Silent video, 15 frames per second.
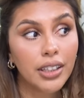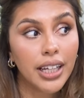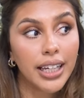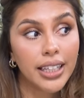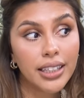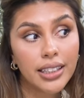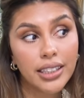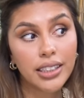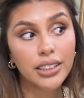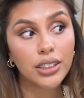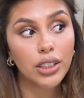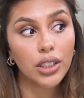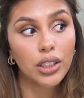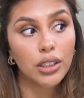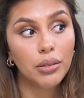like this
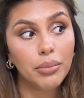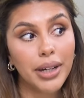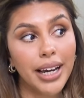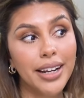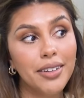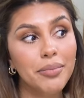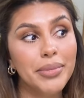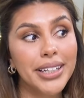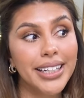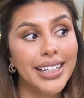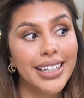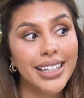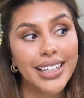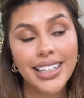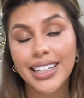curl might have
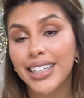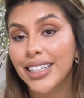been